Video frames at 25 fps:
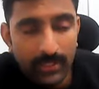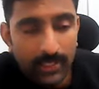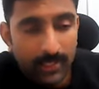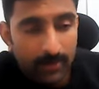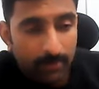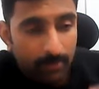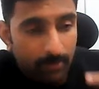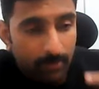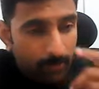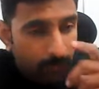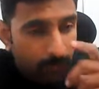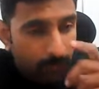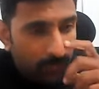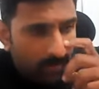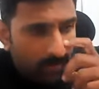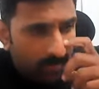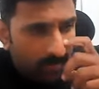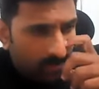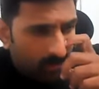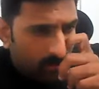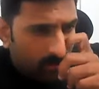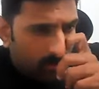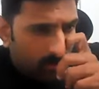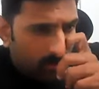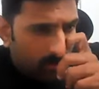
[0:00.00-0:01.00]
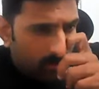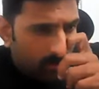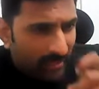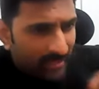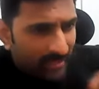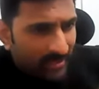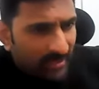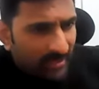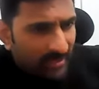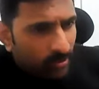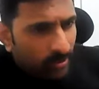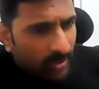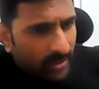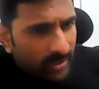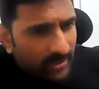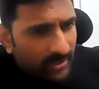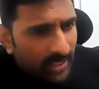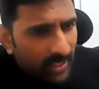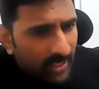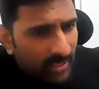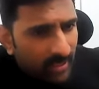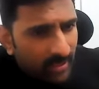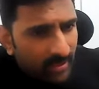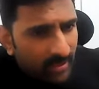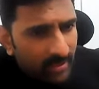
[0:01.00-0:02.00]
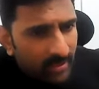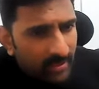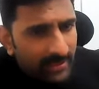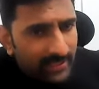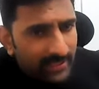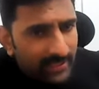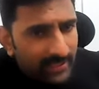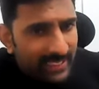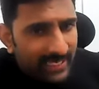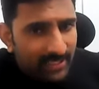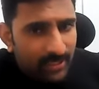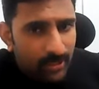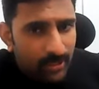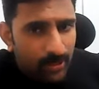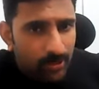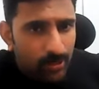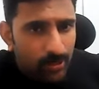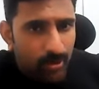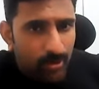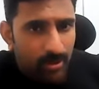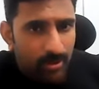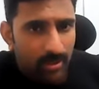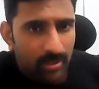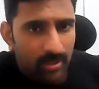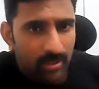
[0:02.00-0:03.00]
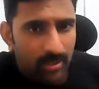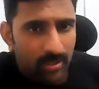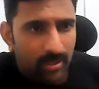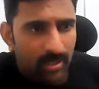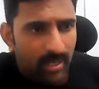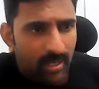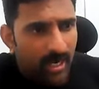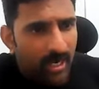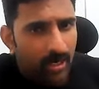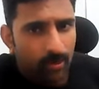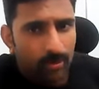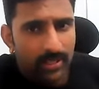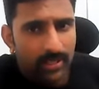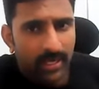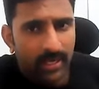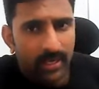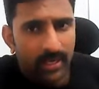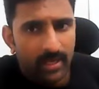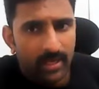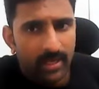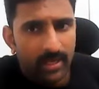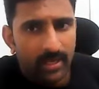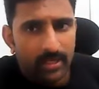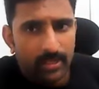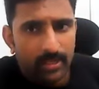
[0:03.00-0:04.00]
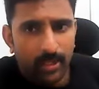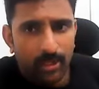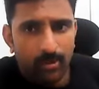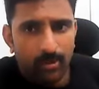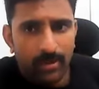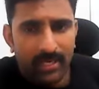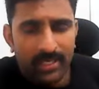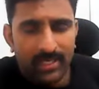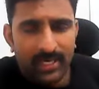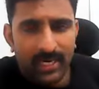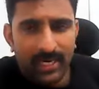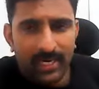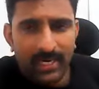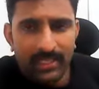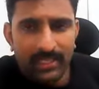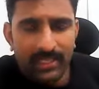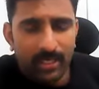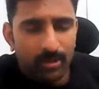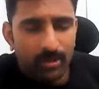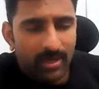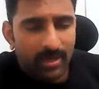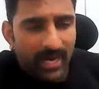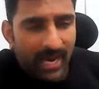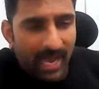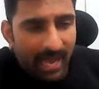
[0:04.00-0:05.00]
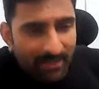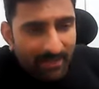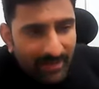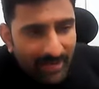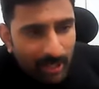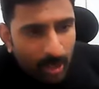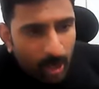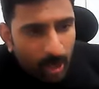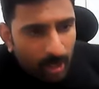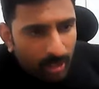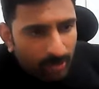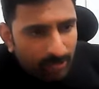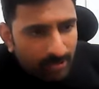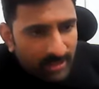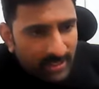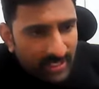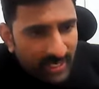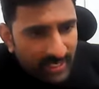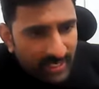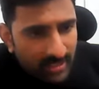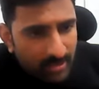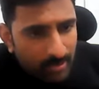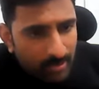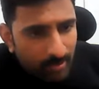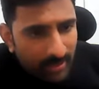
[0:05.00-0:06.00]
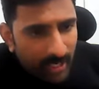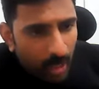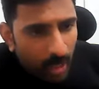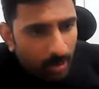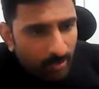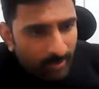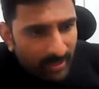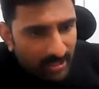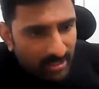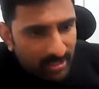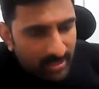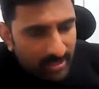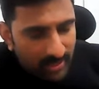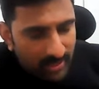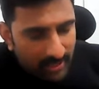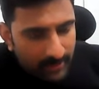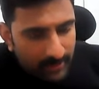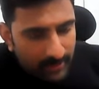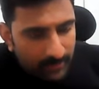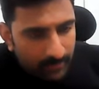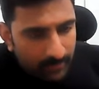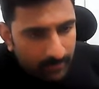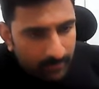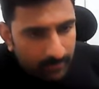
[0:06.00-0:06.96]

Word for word: Then people, master, what is that? Stress score. Okay. So you are telling that you are having a lot of stress, but how much?